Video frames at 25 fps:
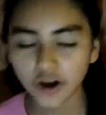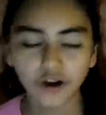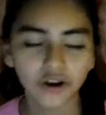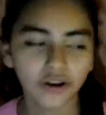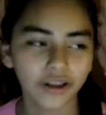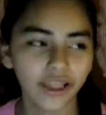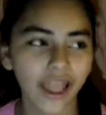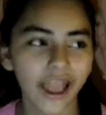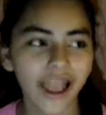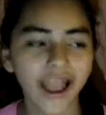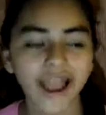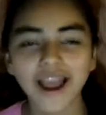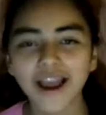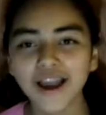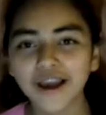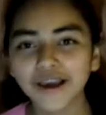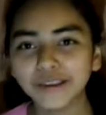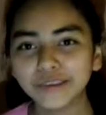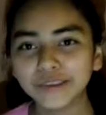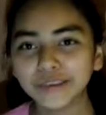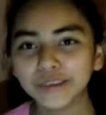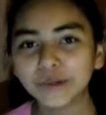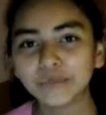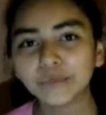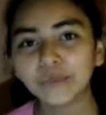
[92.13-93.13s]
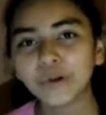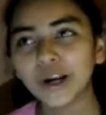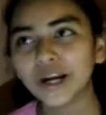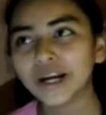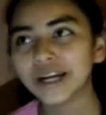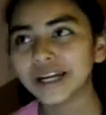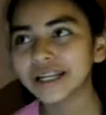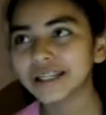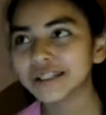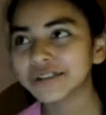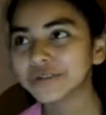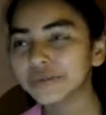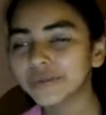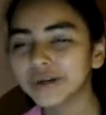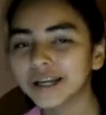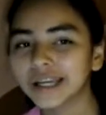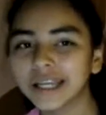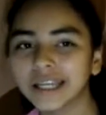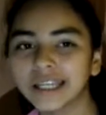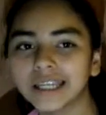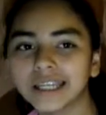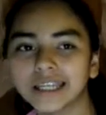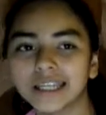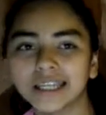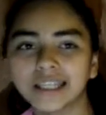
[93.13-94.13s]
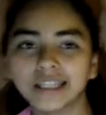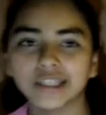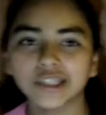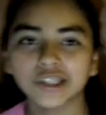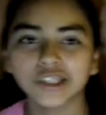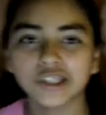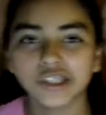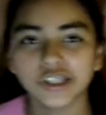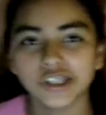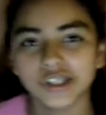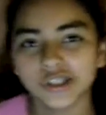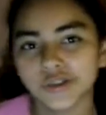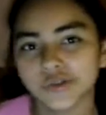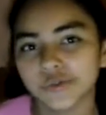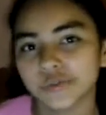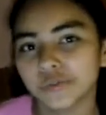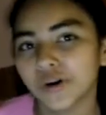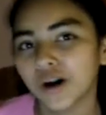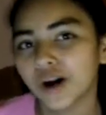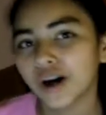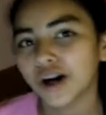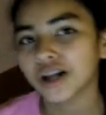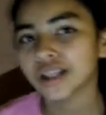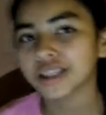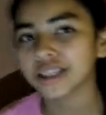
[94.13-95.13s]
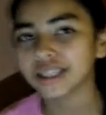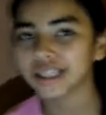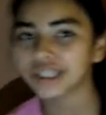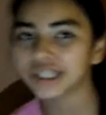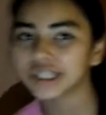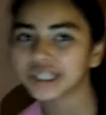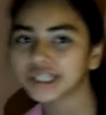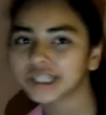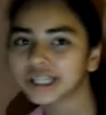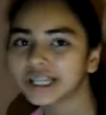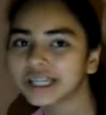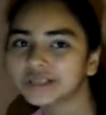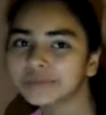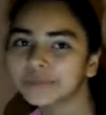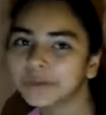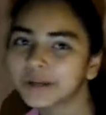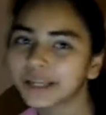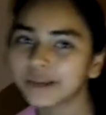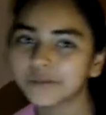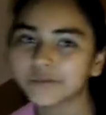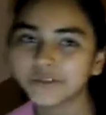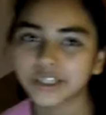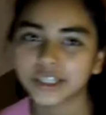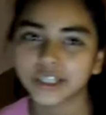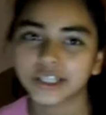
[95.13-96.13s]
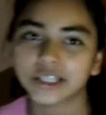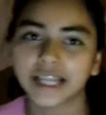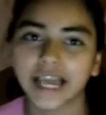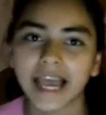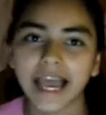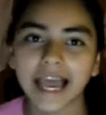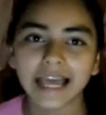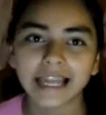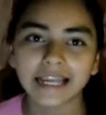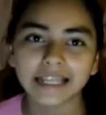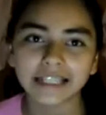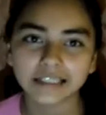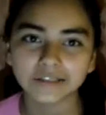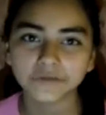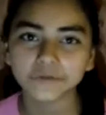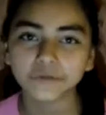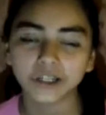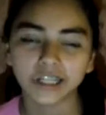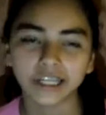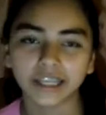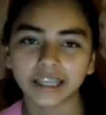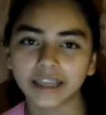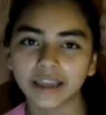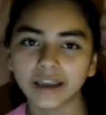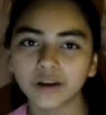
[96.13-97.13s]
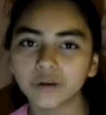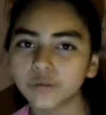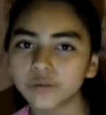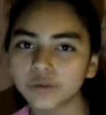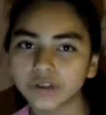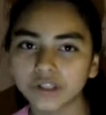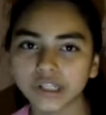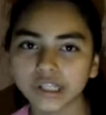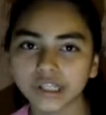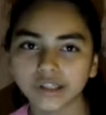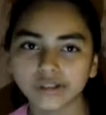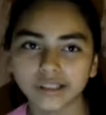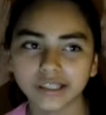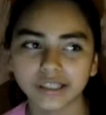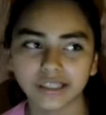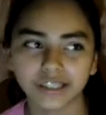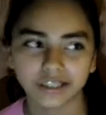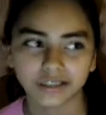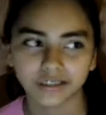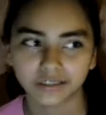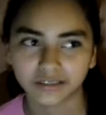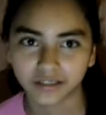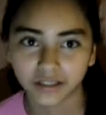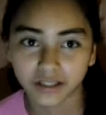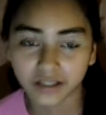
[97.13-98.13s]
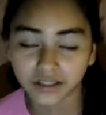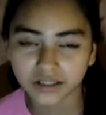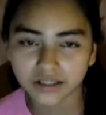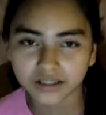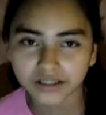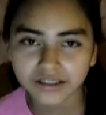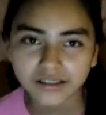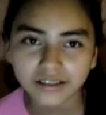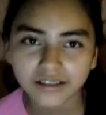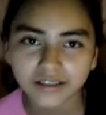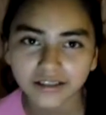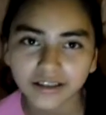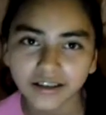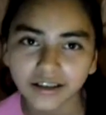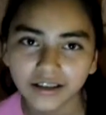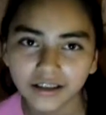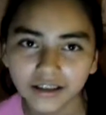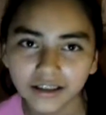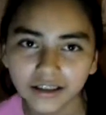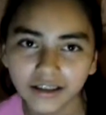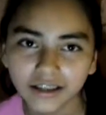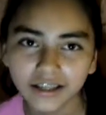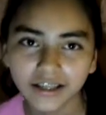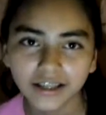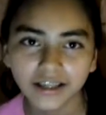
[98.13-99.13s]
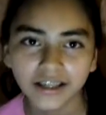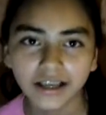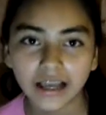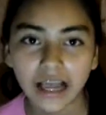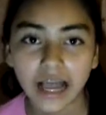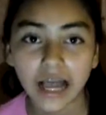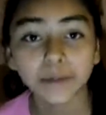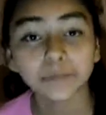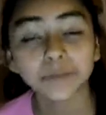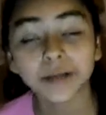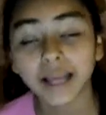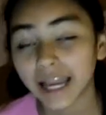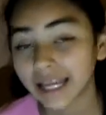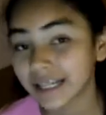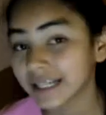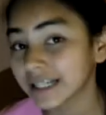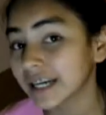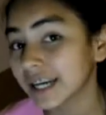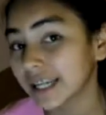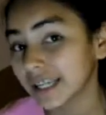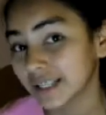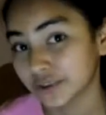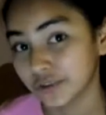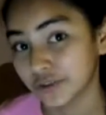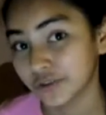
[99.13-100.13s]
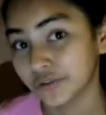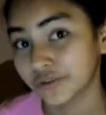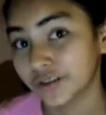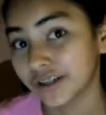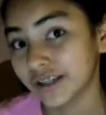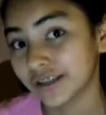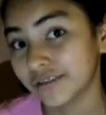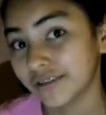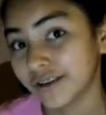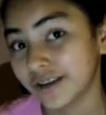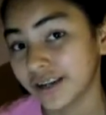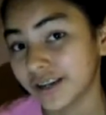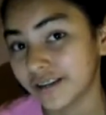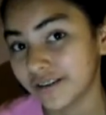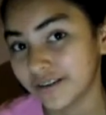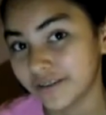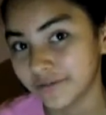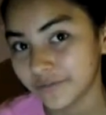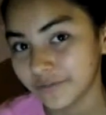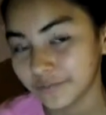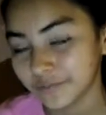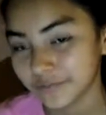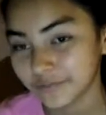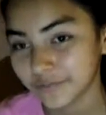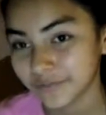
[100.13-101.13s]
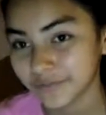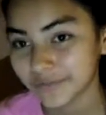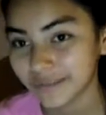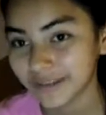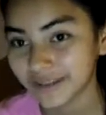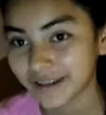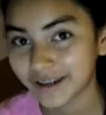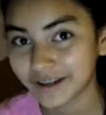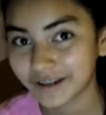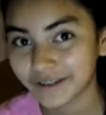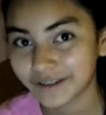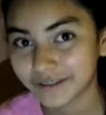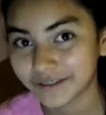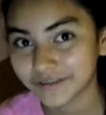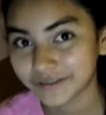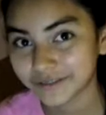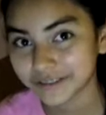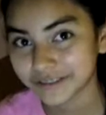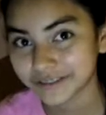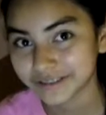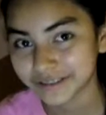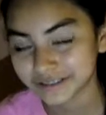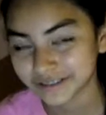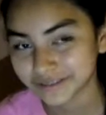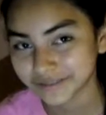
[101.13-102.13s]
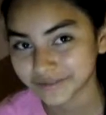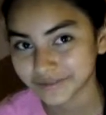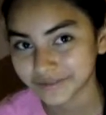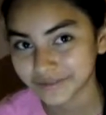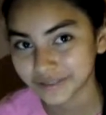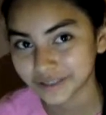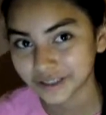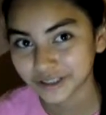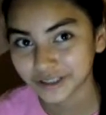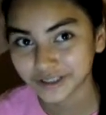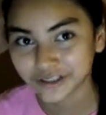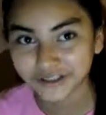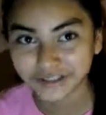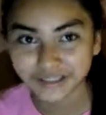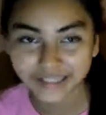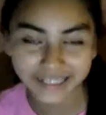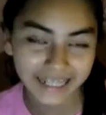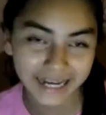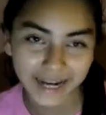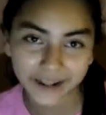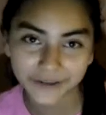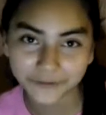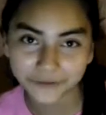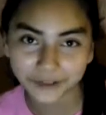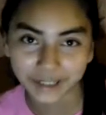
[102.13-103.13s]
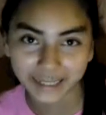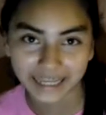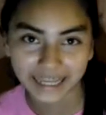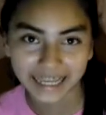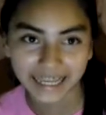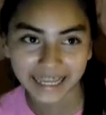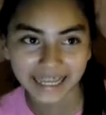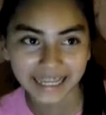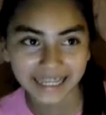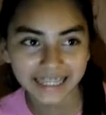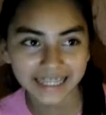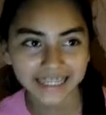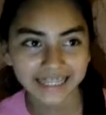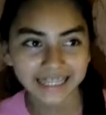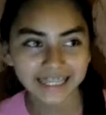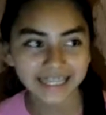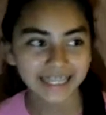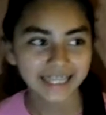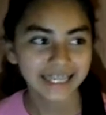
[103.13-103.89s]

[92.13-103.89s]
Oh yeah, the part is when she's small and then she starts playing with her dad and forget what she does. I'm kind of like Dory right now. I don't know what to do and then I forget.